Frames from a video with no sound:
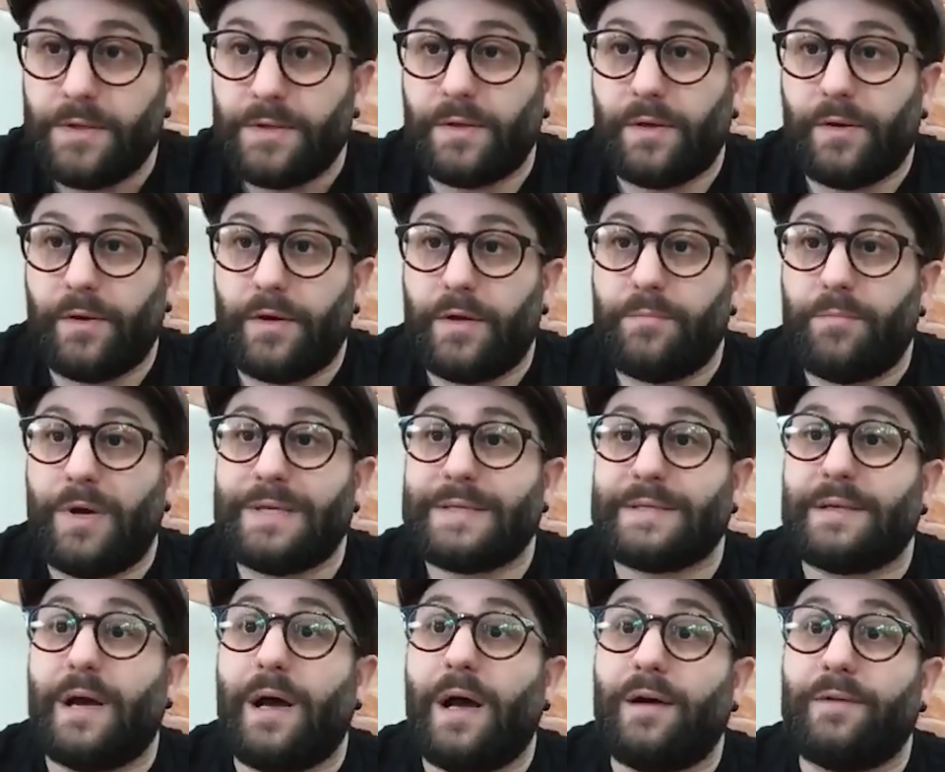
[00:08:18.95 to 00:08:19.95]
So my
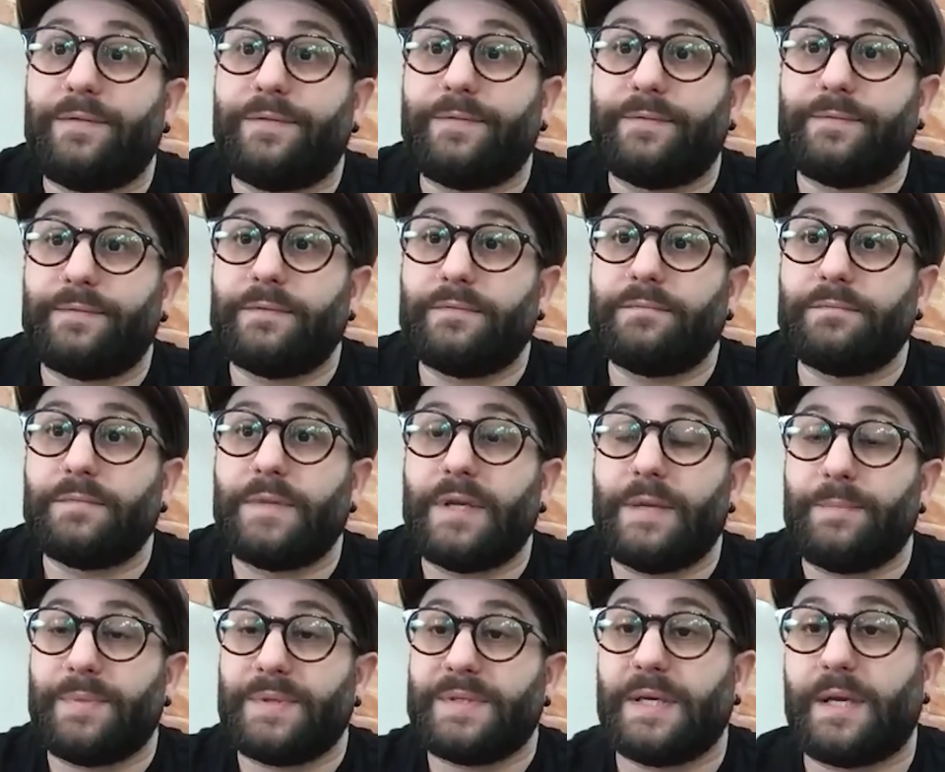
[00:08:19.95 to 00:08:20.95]
staff
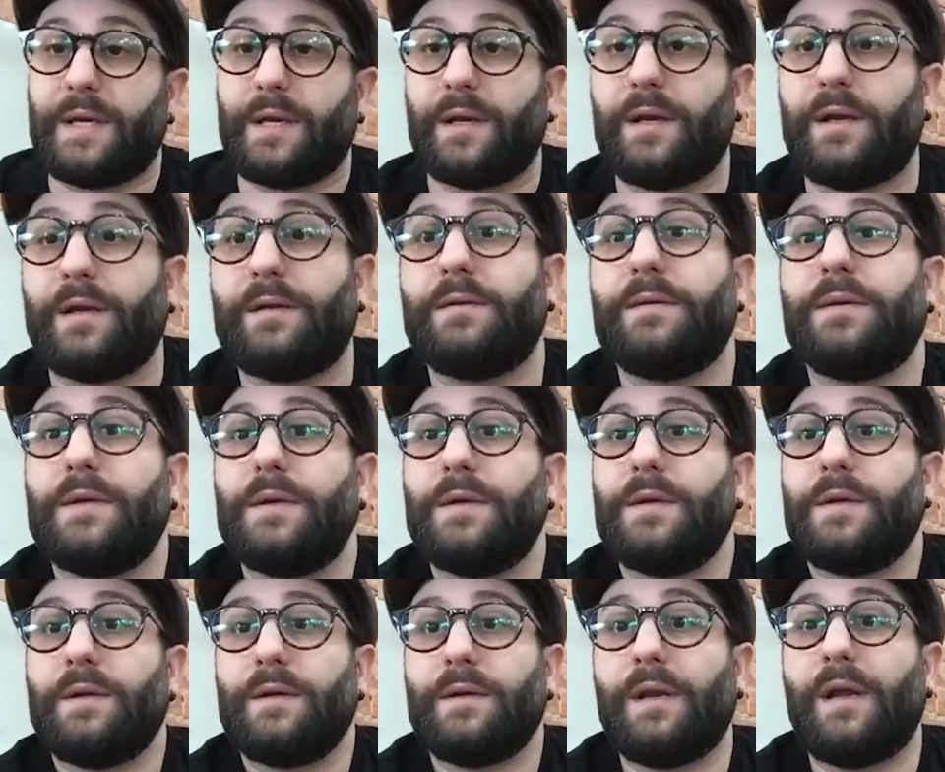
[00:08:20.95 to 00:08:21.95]
in particular
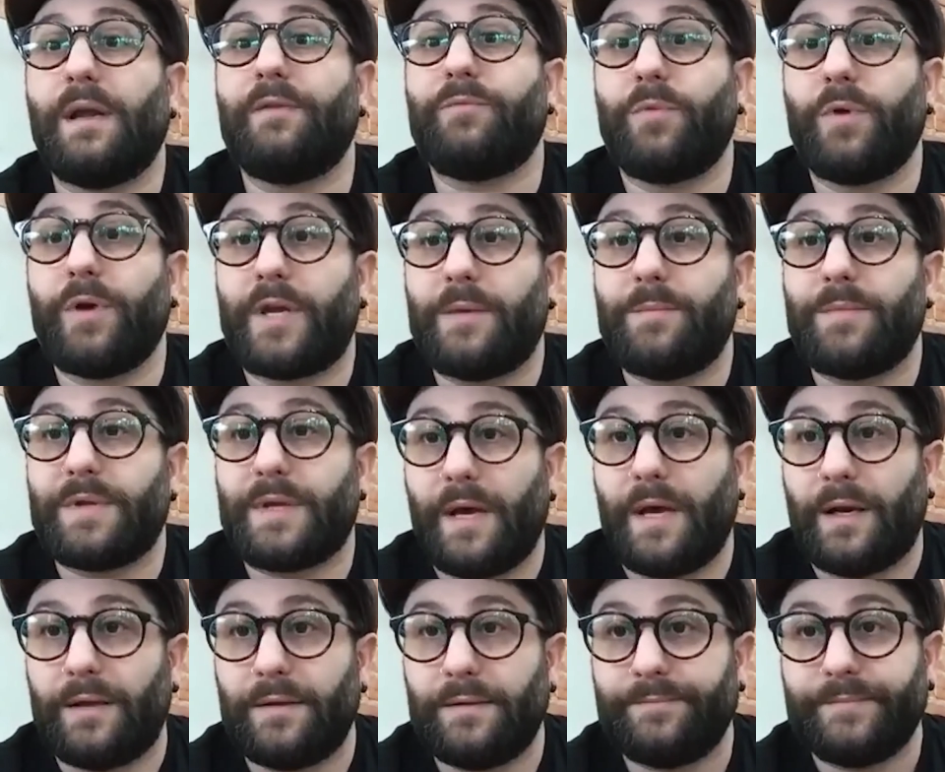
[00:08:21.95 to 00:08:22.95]
love working with
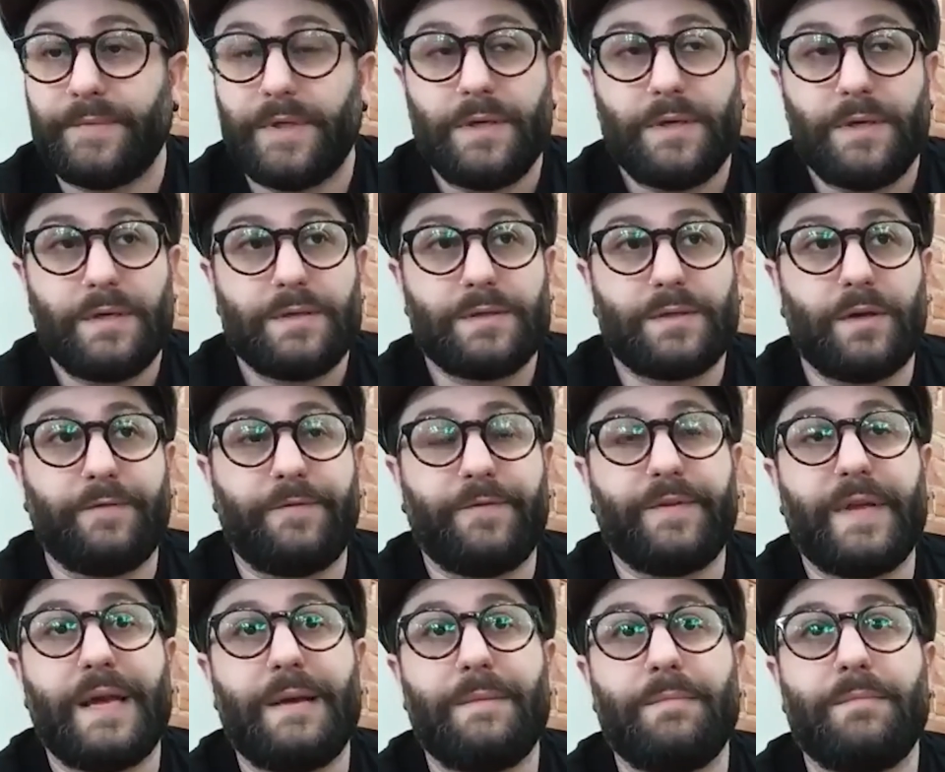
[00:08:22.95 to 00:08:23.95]
colour. So for
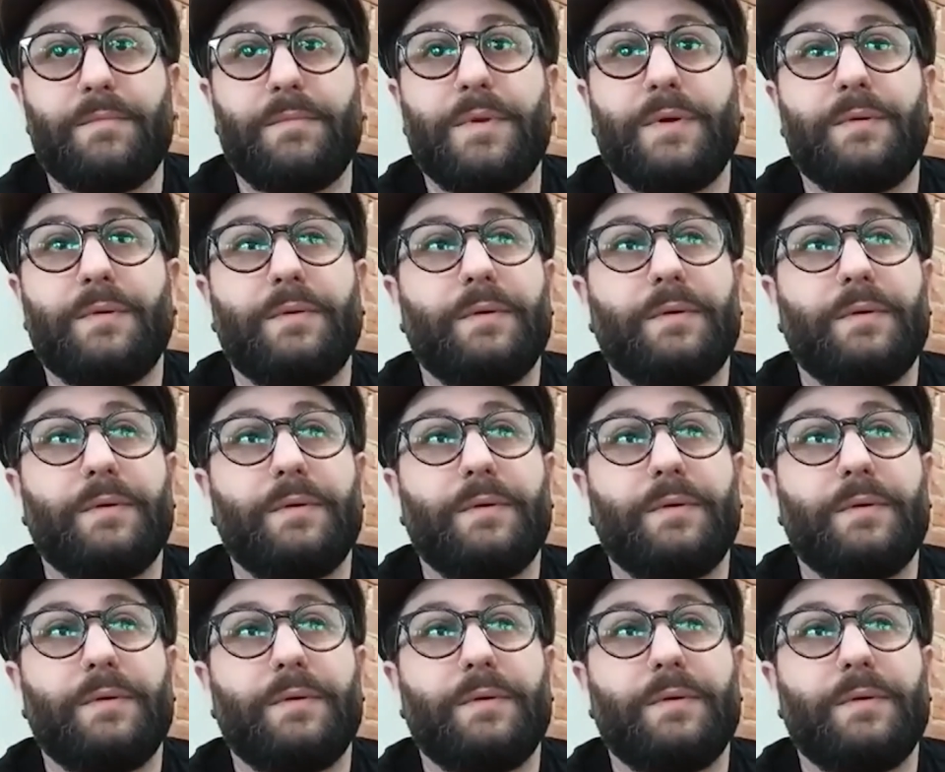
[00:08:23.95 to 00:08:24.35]
them,